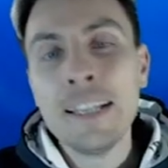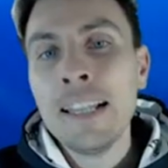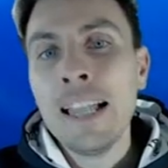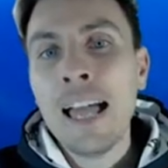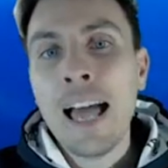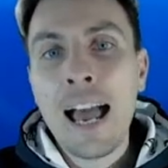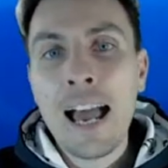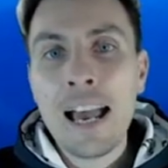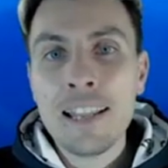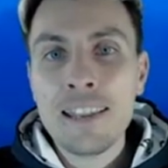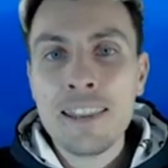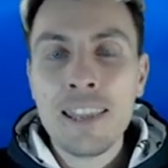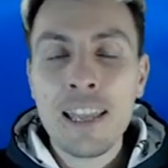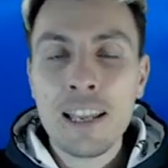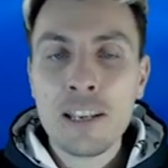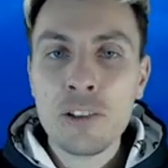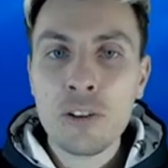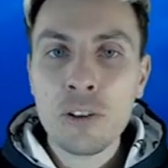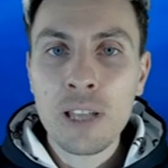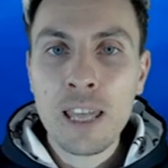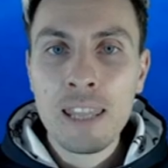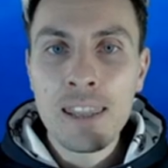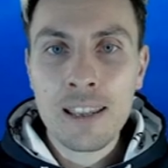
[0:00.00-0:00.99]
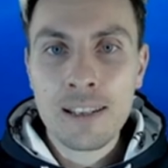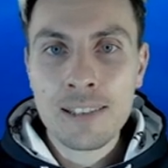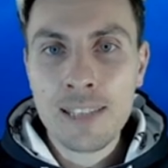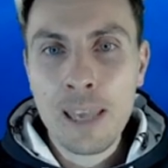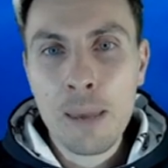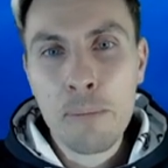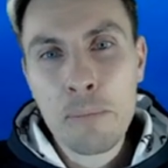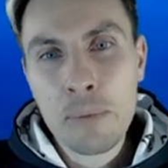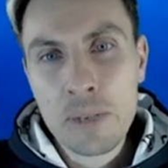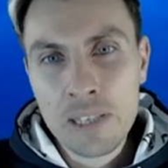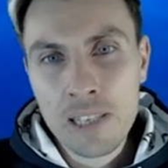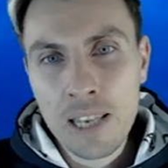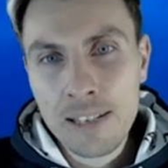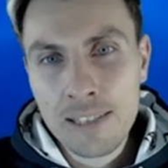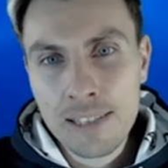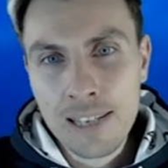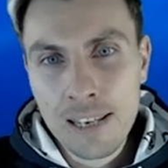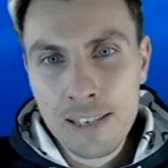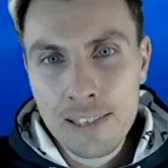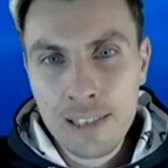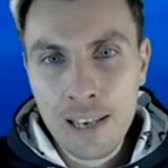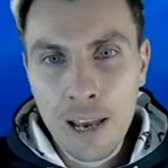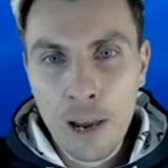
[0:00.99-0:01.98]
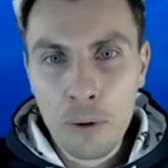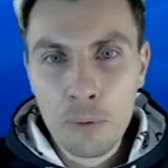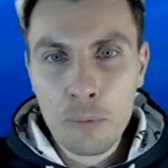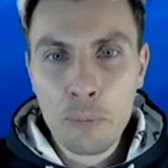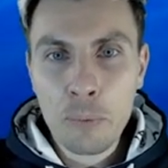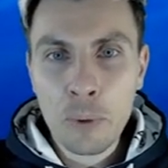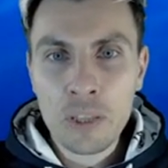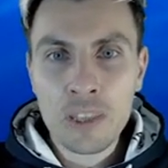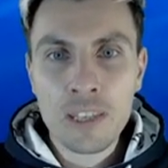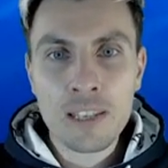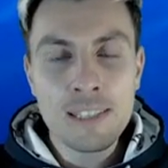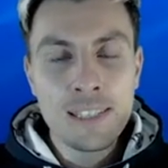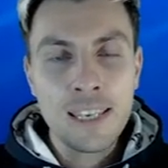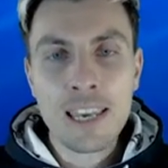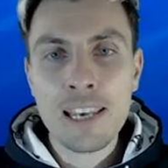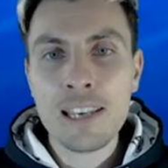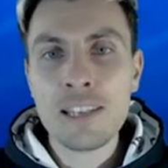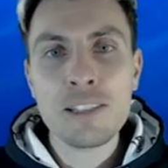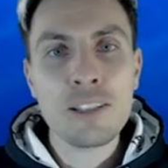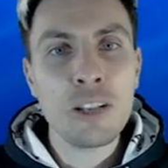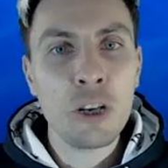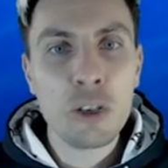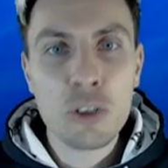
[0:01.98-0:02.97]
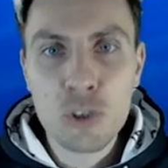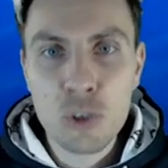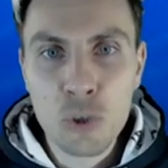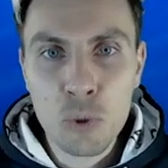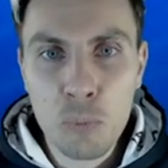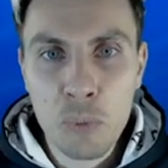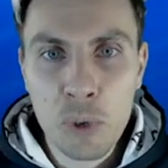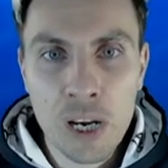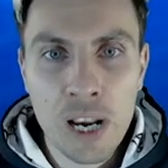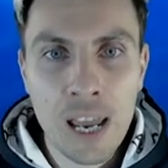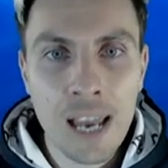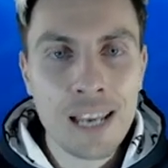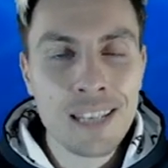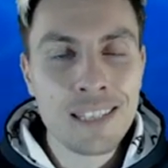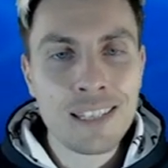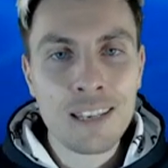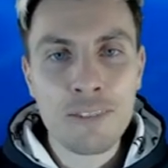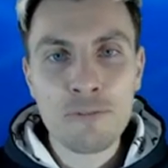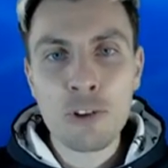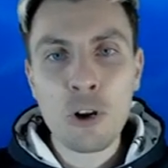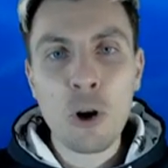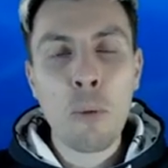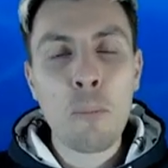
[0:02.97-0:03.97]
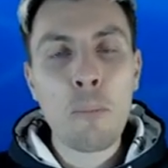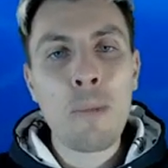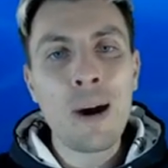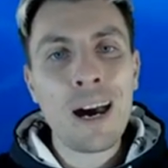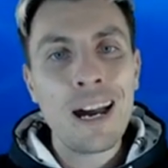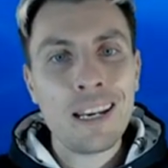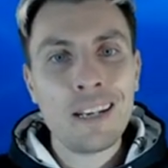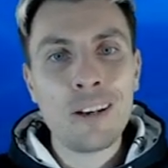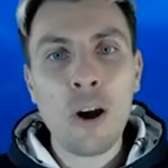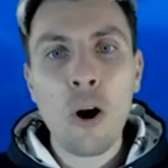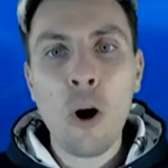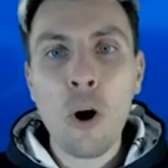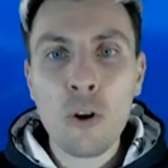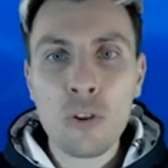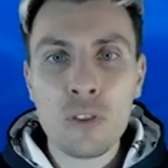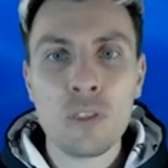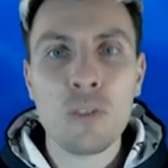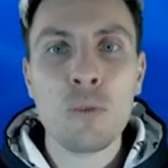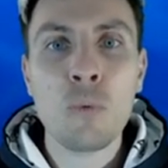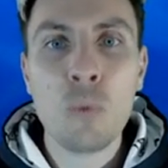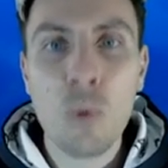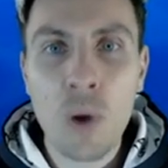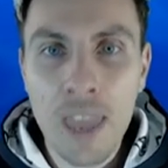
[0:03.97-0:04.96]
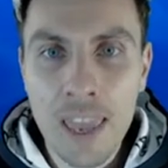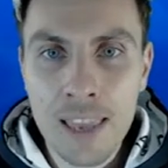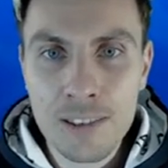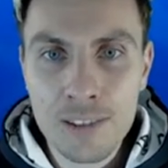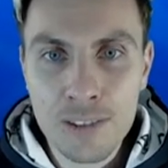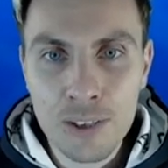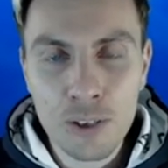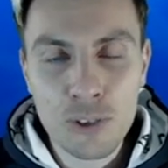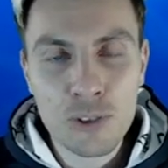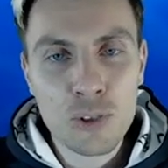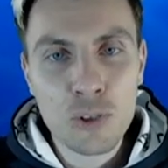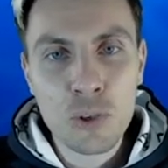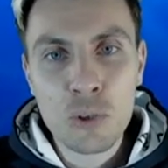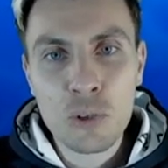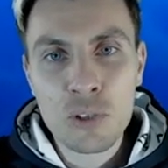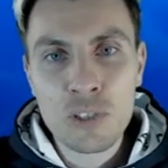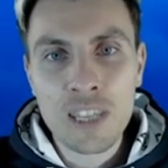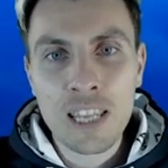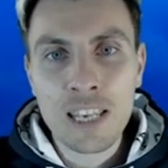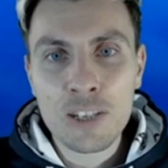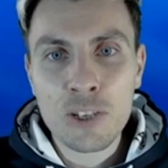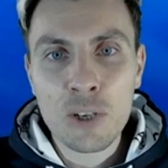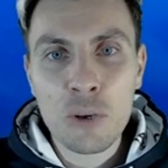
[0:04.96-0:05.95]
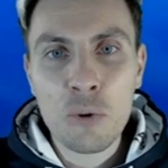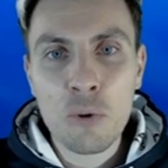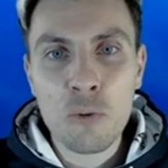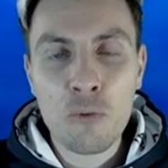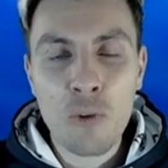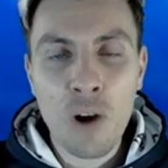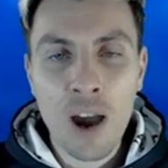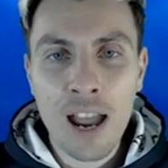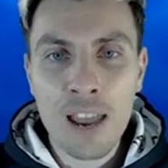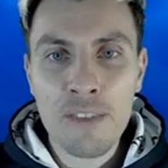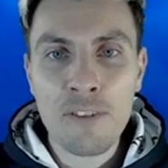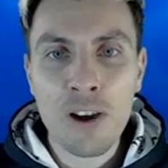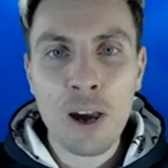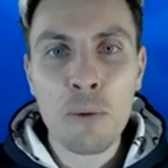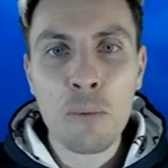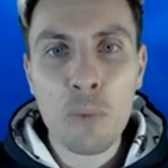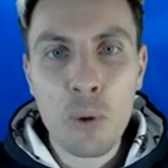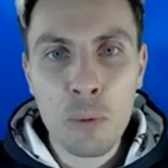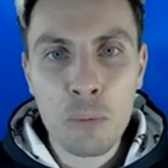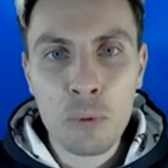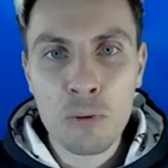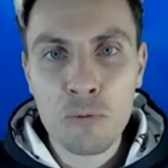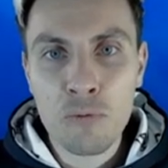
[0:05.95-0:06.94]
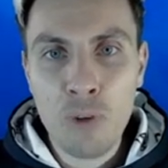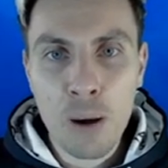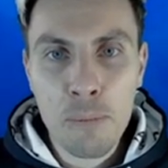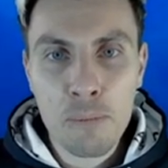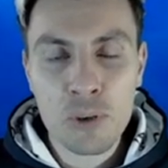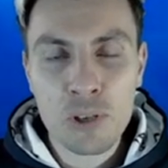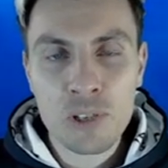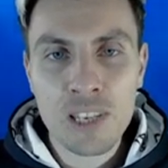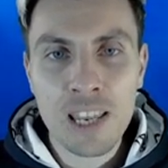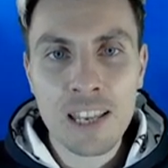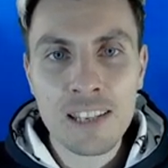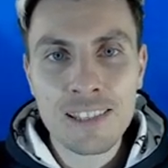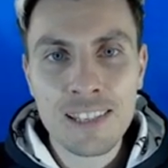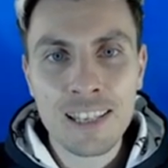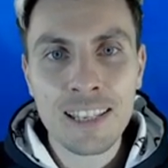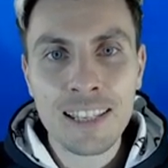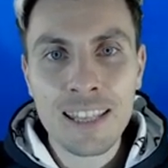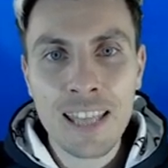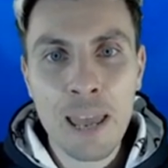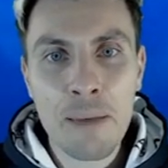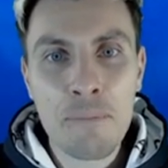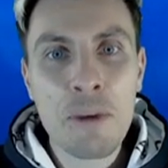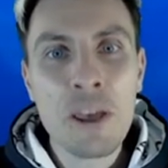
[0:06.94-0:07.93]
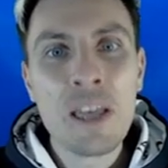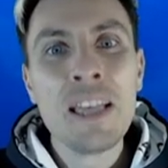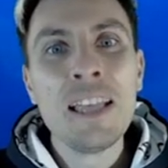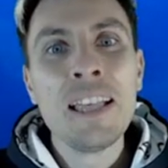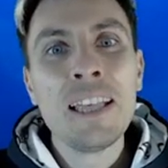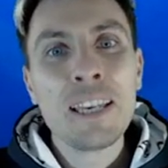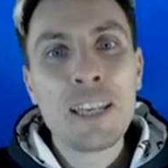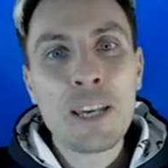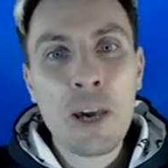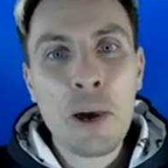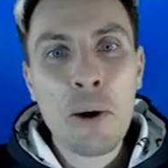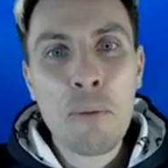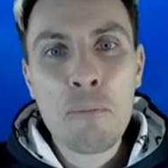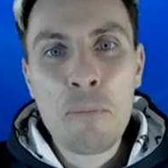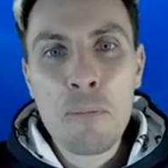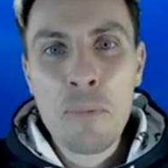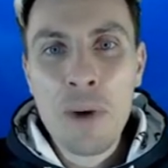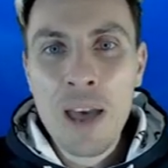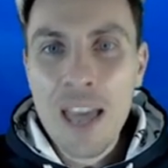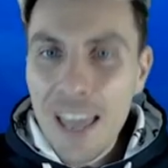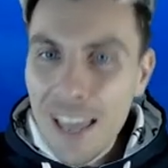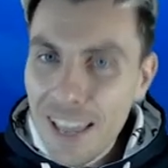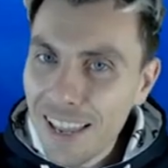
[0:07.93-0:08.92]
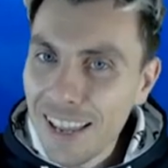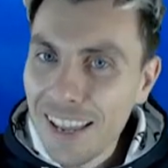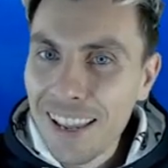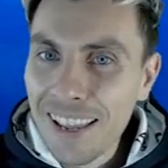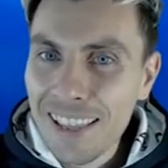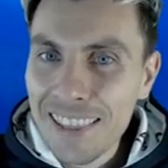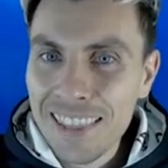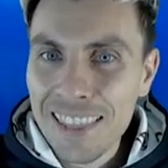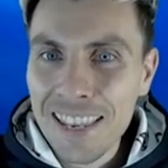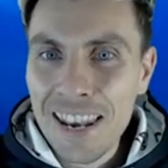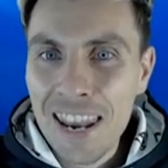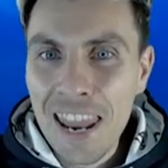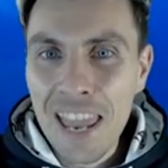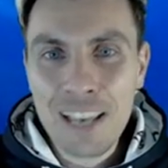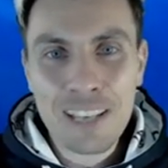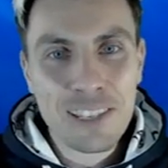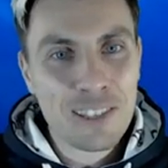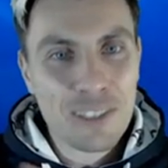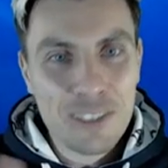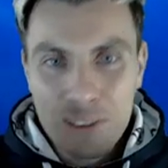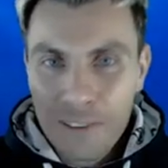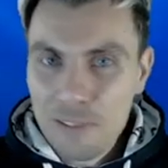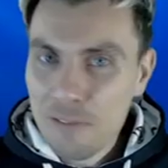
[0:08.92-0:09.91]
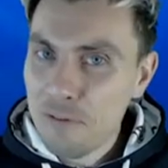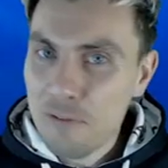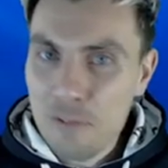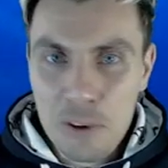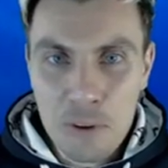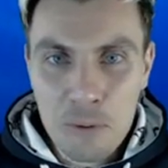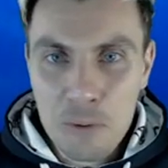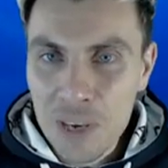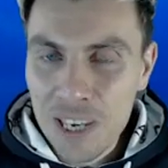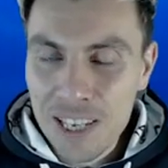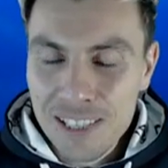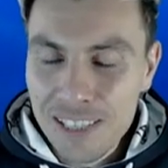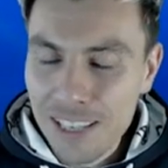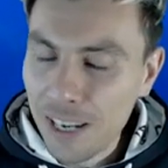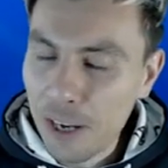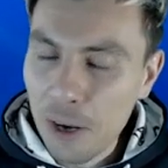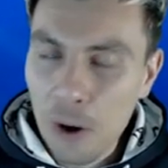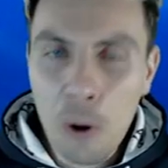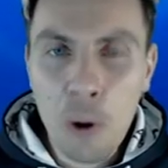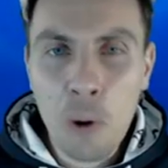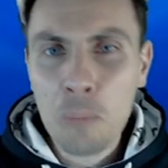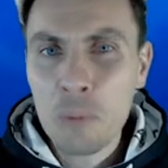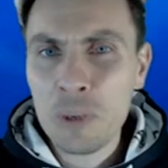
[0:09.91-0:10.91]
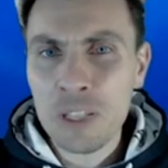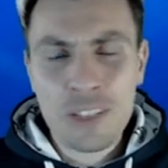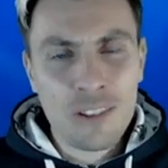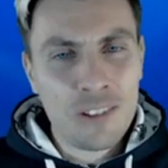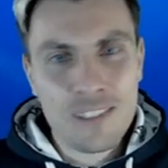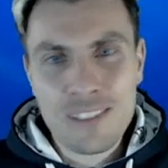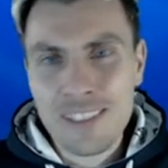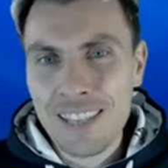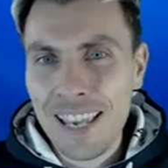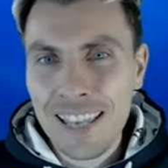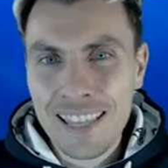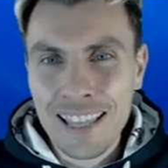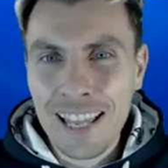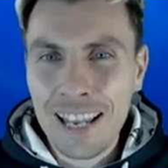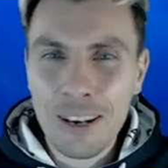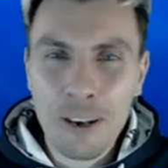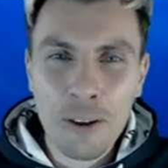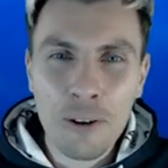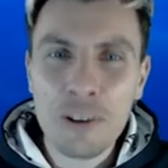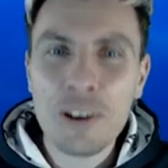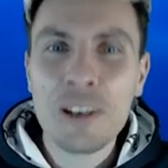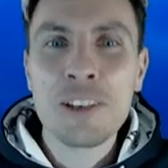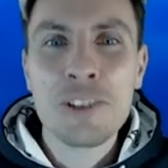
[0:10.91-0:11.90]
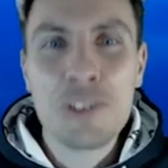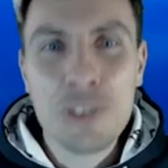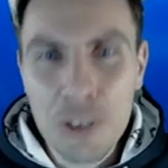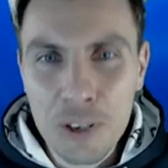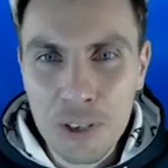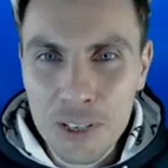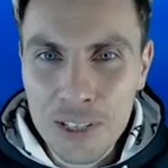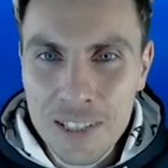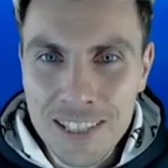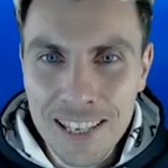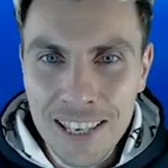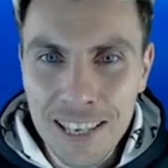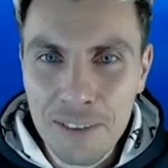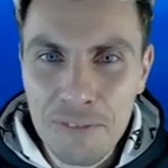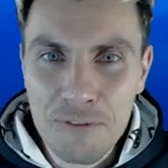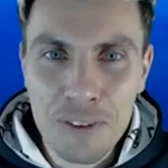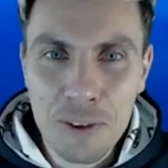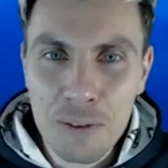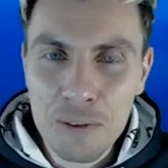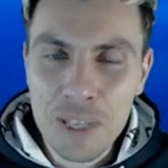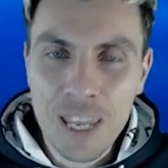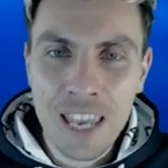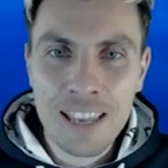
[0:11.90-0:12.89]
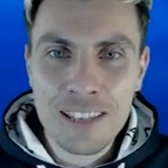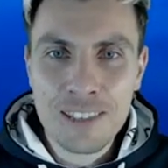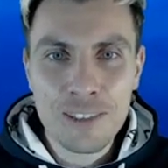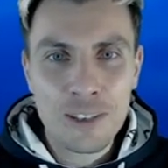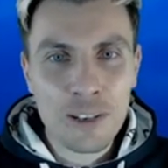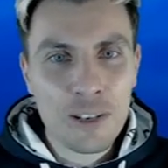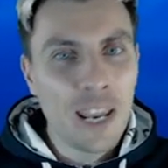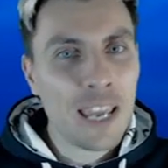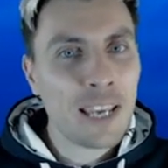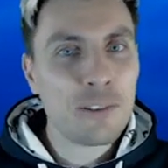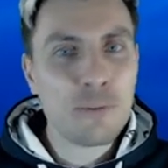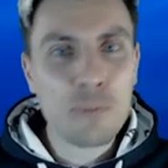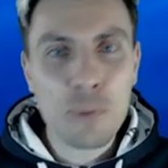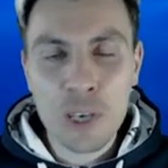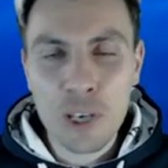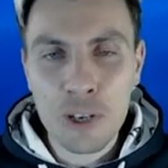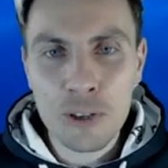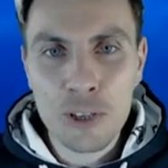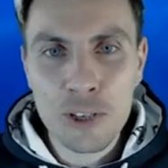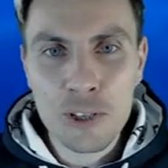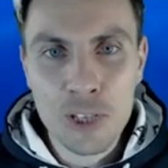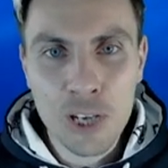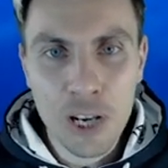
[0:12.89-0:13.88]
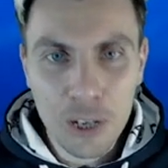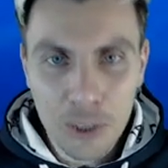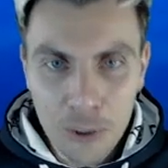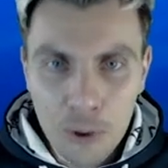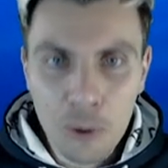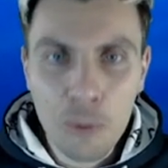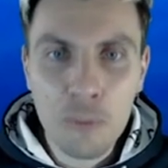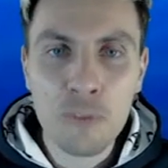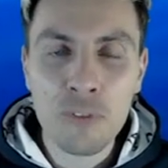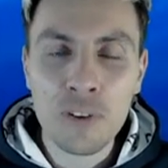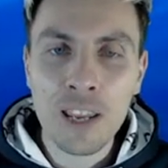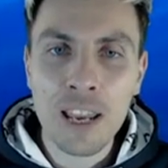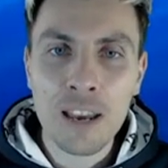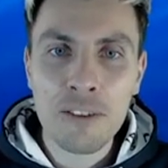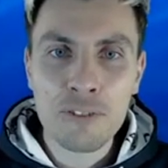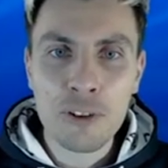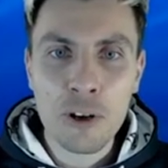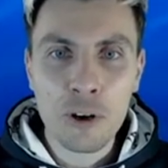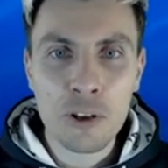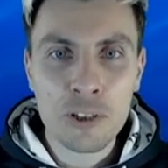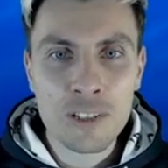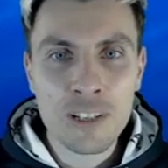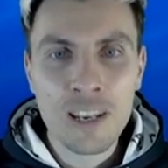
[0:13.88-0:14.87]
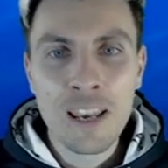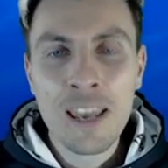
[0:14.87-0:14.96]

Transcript: and then you'll get that 10% discount. But the tees look super nice. I've got mine on the way. So as soon as they do arrive, I will be representing them come uh, the next few weeks. I hope it doesn't take that long. It should only take a few days. So next week on the channel, hopefully I've got